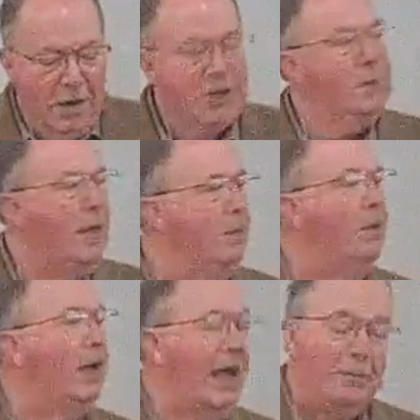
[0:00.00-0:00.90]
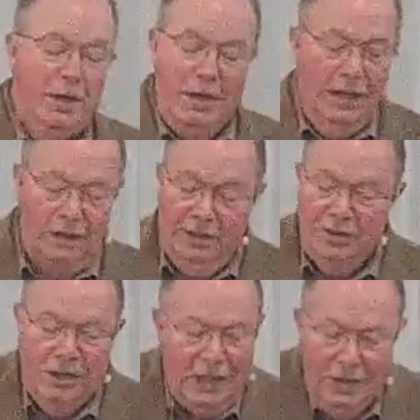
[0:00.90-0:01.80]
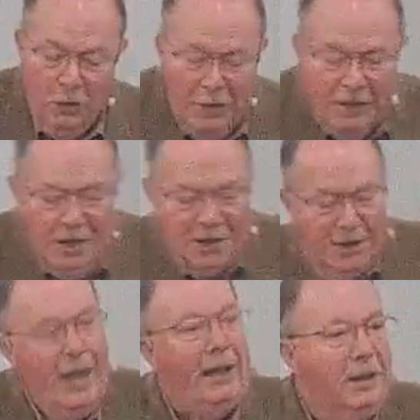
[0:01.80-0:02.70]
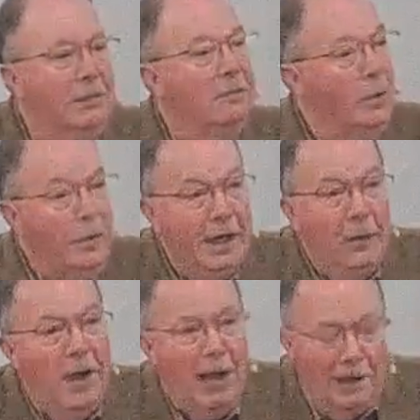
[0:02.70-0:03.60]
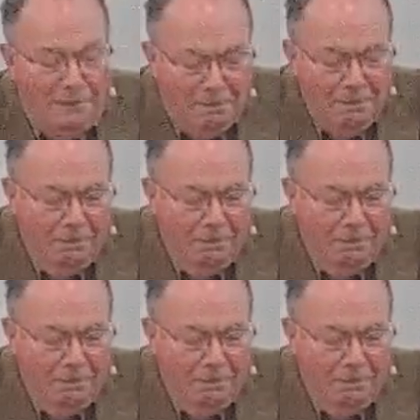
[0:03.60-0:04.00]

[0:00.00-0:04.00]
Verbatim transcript: God's people have been diligent in doing just that and doing it well.